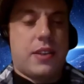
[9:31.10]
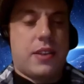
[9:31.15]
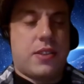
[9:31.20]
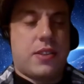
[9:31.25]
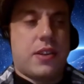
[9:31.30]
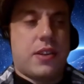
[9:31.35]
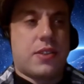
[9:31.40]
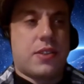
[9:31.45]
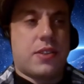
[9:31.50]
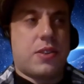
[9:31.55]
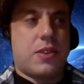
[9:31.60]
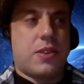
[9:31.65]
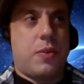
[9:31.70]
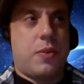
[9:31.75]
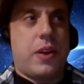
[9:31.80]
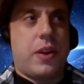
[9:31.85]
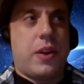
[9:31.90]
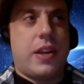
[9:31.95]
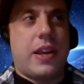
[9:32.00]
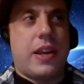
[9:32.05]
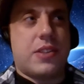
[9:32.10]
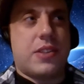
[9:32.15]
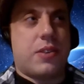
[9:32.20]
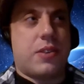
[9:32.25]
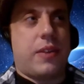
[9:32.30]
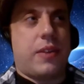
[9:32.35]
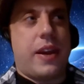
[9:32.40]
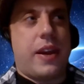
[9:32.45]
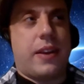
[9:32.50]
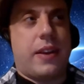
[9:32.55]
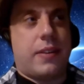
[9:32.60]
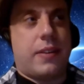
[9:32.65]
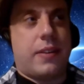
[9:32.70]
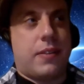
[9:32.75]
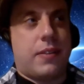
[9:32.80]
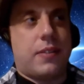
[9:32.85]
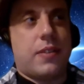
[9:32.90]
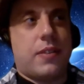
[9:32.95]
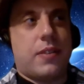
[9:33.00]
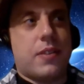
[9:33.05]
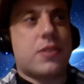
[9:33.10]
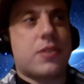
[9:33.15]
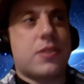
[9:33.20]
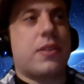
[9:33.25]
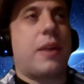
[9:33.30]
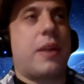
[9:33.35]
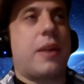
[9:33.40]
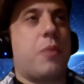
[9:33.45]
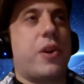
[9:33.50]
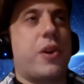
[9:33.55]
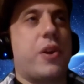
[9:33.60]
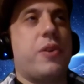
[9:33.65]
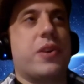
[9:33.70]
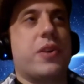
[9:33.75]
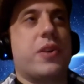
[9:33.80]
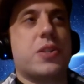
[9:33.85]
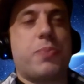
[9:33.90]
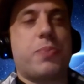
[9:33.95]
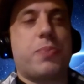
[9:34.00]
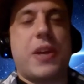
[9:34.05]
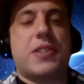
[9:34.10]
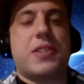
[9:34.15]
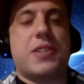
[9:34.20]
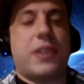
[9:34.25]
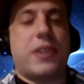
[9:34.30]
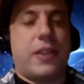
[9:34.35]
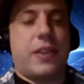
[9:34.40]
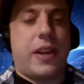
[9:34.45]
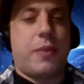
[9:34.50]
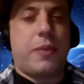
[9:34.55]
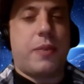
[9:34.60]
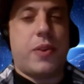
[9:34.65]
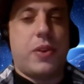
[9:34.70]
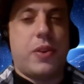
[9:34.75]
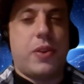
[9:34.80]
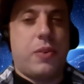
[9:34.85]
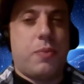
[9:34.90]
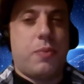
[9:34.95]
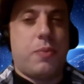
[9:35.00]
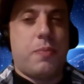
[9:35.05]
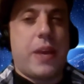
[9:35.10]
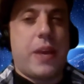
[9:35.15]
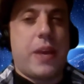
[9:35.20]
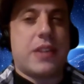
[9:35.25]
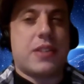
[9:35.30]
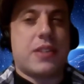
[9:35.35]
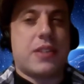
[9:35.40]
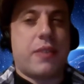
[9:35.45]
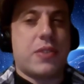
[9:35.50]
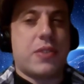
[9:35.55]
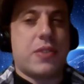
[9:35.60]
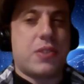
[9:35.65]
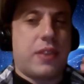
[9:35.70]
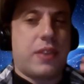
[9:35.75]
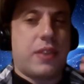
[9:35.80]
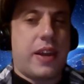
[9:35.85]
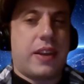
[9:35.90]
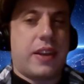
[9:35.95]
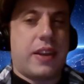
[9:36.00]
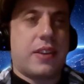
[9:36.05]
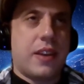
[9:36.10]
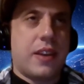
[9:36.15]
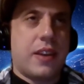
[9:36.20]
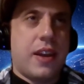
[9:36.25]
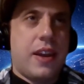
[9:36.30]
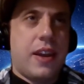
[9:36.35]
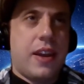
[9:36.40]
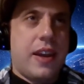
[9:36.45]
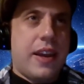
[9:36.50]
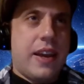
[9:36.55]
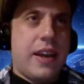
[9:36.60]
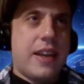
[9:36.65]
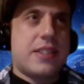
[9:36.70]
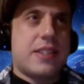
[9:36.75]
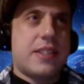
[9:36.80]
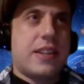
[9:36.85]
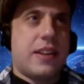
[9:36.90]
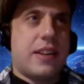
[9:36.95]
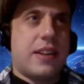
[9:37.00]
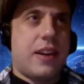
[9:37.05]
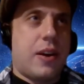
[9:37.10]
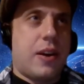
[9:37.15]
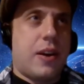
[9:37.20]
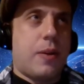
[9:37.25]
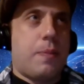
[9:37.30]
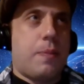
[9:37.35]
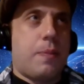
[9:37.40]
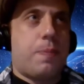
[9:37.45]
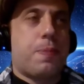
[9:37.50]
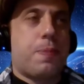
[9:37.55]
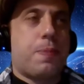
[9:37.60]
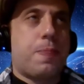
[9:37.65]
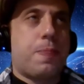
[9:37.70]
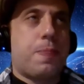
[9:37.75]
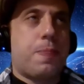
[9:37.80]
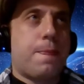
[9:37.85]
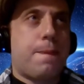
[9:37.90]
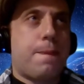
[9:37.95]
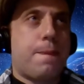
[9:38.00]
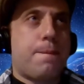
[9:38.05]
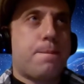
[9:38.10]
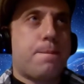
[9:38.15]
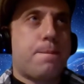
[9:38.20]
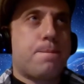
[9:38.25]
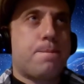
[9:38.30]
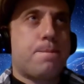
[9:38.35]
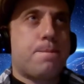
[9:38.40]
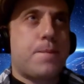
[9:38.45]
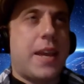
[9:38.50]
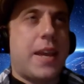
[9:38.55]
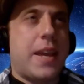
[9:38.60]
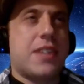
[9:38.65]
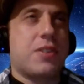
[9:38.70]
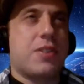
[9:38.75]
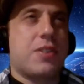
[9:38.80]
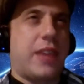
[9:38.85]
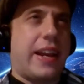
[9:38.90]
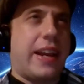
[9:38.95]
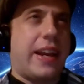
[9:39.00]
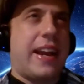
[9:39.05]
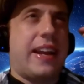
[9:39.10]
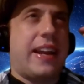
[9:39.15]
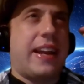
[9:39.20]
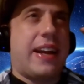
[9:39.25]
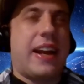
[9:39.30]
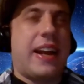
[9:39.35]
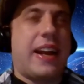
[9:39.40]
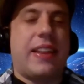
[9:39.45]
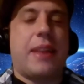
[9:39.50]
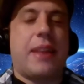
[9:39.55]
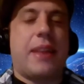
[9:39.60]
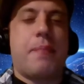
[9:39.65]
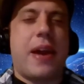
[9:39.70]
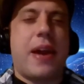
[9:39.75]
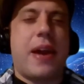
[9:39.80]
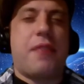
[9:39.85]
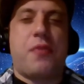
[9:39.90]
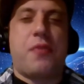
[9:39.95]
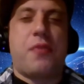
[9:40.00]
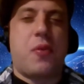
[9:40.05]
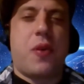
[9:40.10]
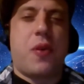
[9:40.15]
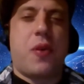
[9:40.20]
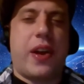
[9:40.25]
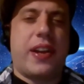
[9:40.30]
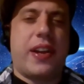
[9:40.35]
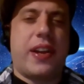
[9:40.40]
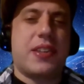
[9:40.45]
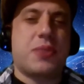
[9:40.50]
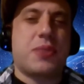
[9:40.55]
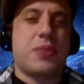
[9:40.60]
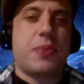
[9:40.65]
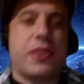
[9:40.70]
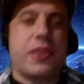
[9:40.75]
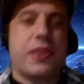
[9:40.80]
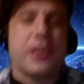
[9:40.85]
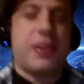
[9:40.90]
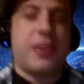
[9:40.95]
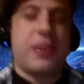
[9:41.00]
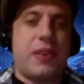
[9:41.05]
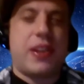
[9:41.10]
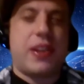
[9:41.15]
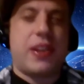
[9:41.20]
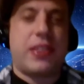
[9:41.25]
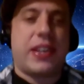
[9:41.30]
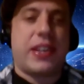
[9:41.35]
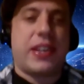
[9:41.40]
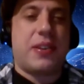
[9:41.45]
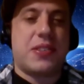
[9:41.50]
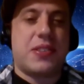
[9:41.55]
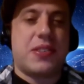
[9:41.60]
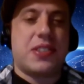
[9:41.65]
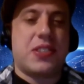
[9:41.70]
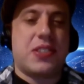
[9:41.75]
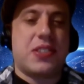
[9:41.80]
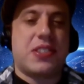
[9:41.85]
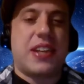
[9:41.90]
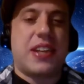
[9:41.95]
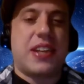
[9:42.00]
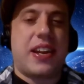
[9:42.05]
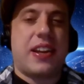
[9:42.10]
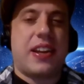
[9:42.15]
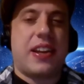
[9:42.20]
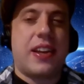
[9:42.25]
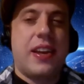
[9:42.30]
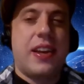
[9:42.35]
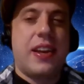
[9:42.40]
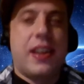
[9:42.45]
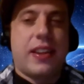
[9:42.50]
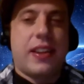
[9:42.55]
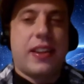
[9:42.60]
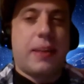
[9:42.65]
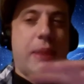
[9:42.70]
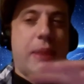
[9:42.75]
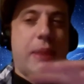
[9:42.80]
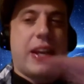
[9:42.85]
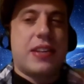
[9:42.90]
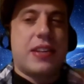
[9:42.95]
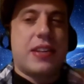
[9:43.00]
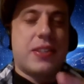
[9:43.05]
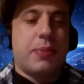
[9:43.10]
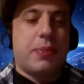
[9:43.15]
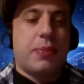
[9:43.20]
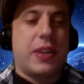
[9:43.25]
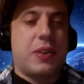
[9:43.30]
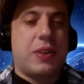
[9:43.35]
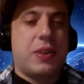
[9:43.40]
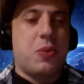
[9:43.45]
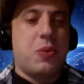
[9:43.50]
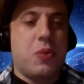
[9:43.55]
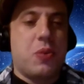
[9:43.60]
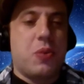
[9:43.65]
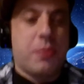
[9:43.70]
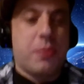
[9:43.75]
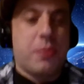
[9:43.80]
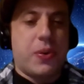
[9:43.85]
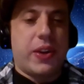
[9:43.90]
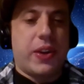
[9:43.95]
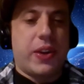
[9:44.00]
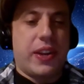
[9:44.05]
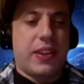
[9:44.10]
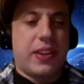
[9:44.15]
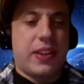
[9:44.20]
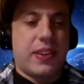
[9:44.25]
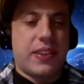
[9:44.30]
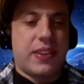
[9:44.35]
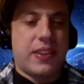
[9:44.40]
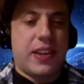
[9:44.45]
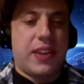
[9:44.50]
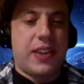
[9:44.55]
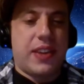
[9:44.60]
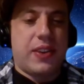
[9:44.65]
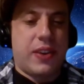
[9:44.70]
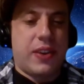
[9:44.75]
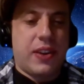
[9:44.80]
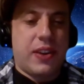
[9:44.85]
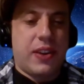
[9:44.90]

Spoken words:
So is there like, what are you expressing like when you make stuff? Is there like, is it there like any kind of like metaphor, I guess, with it or anything, or is it just kind of like making something cool and putting it together?